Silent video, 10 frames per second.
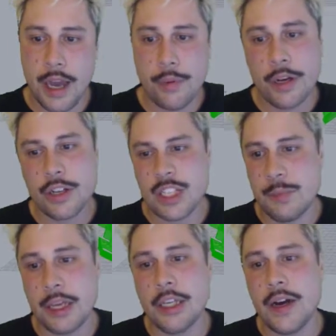we could
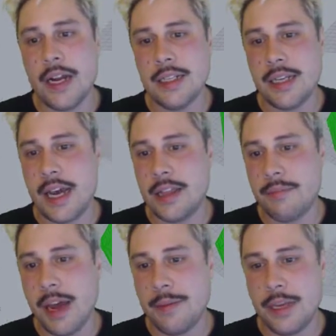speculate saying that
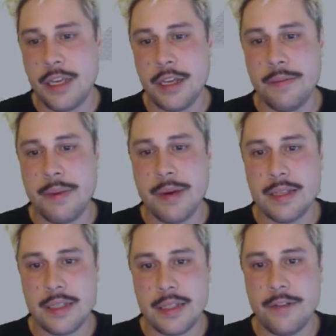maybe it'd be best
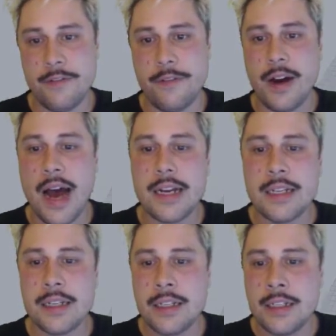to sit it flat,
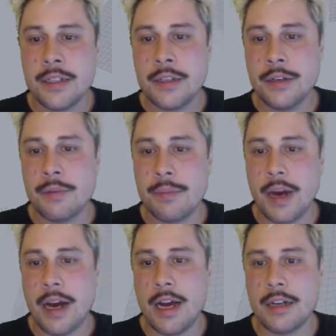
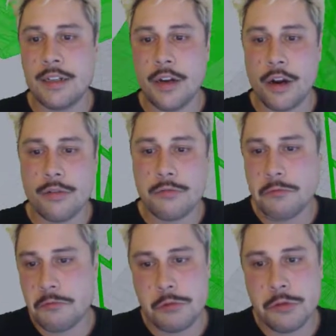but you know
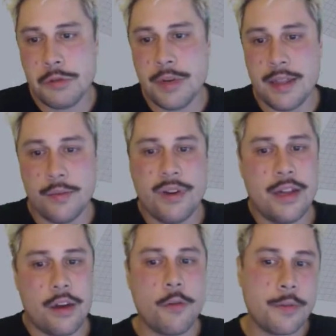we'll let the
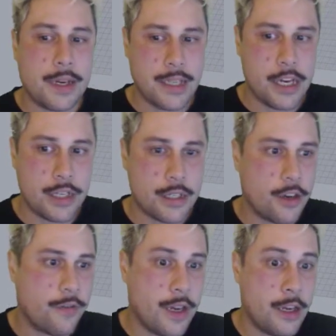optimization
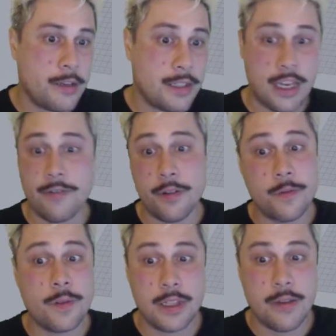software see if
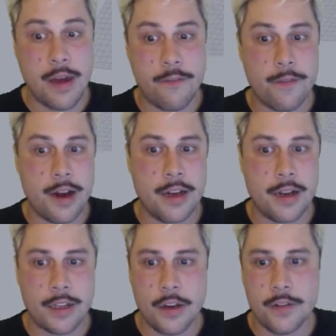
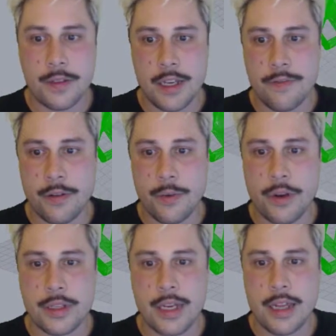it
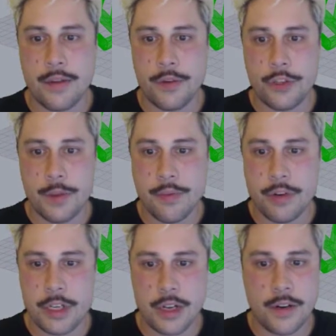works out that we should be
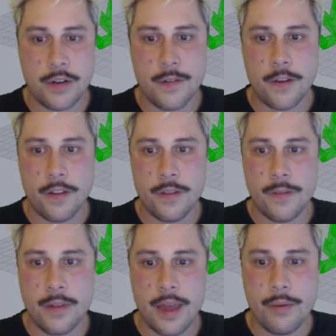printing it
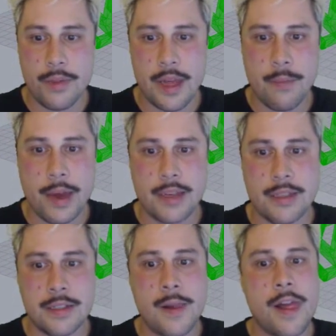on that, with that
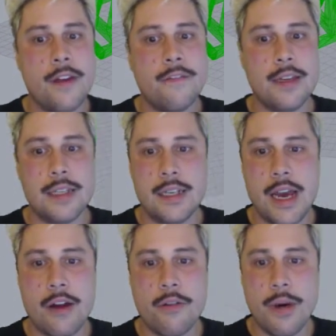base facing
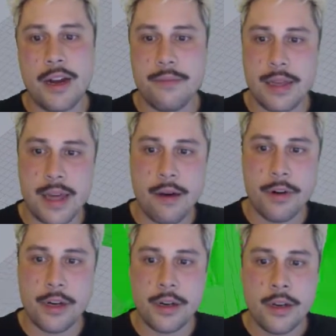down, or it might even be that one.